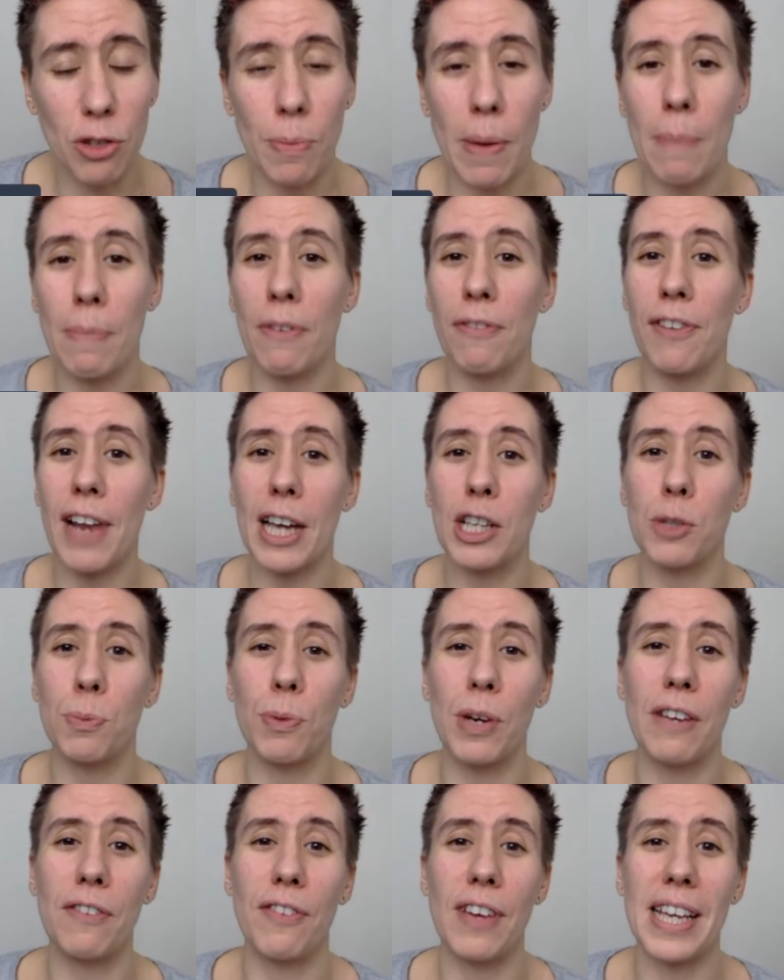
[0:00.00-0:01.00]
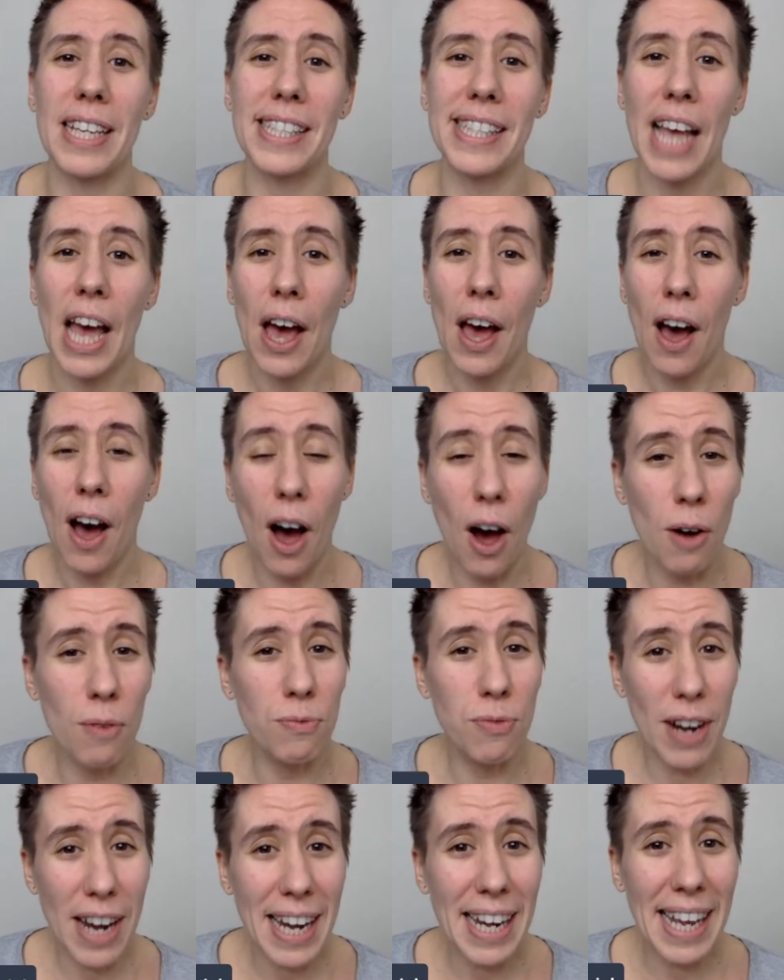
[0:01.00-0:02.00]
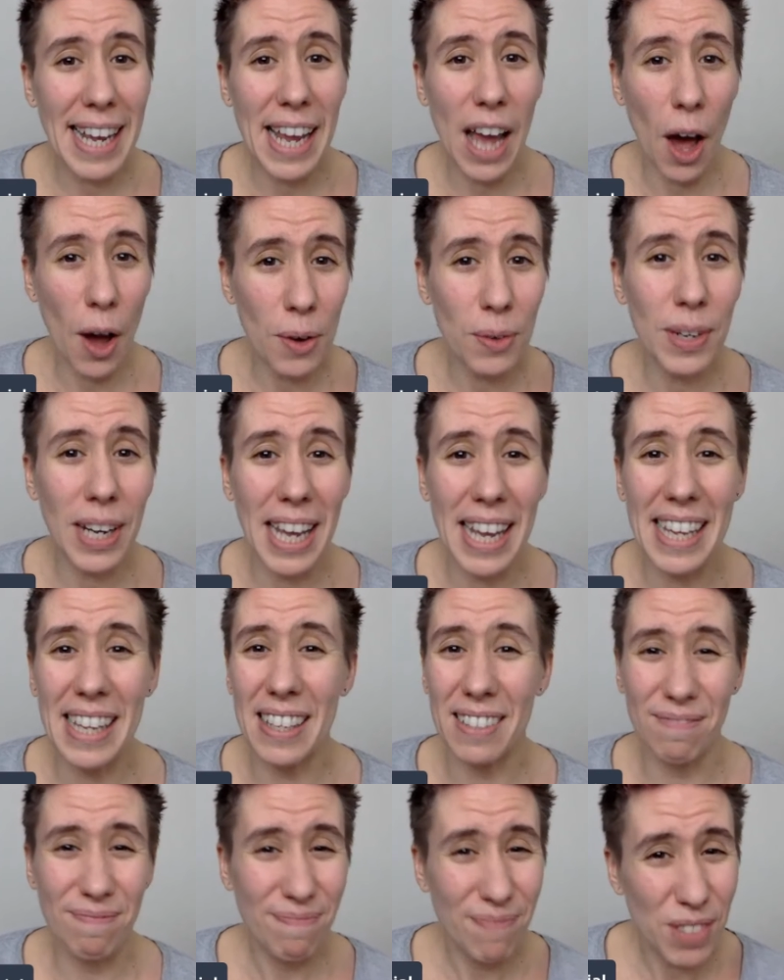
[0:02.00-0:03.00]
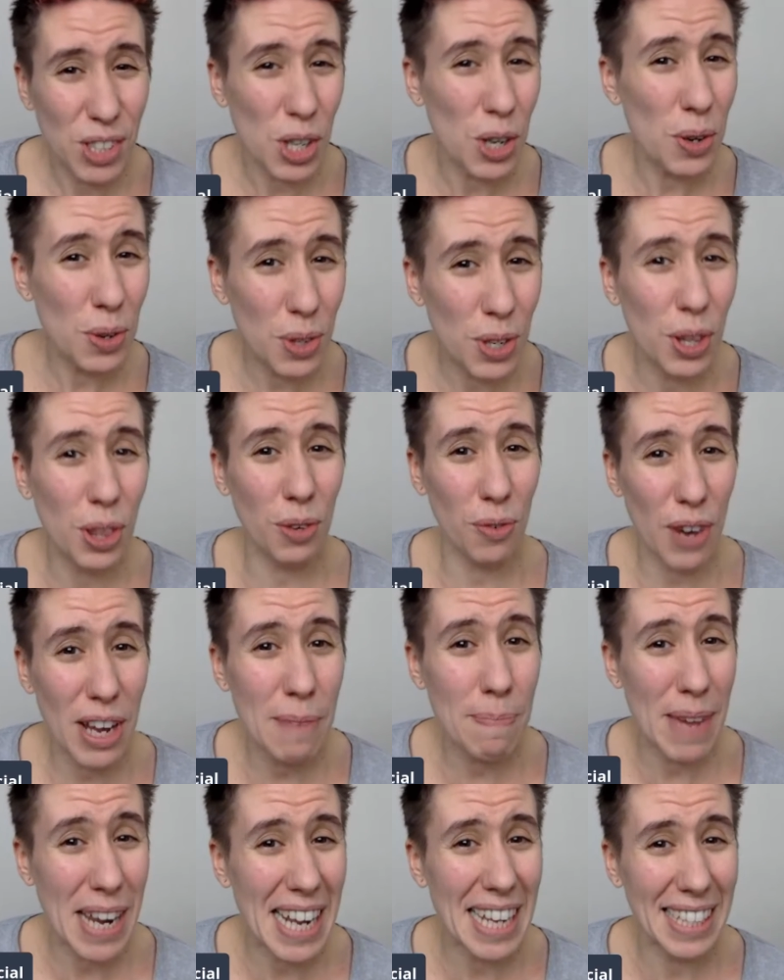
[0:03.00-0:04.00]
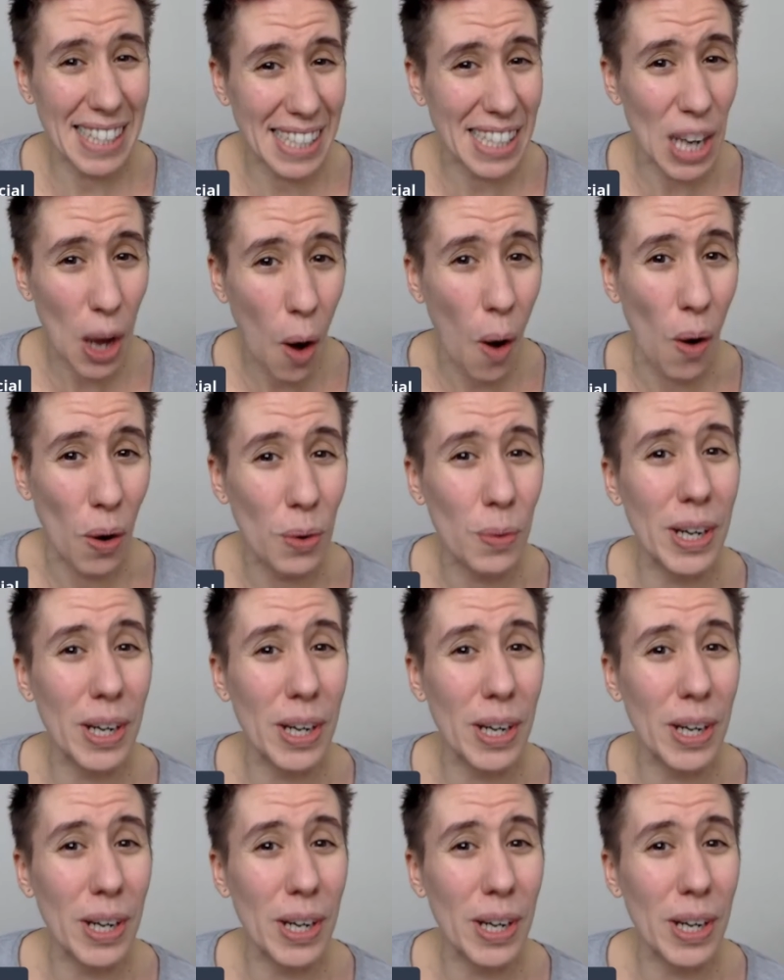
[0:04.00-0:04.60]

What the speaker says: Remember, flash briefings are really only 2 to 3 minutes long.